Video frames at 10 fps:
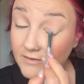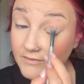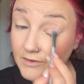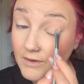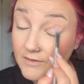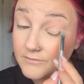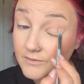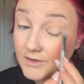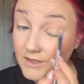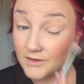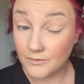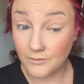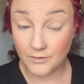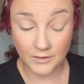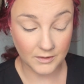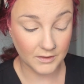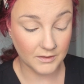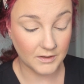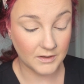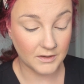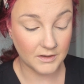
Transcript: If you have really cool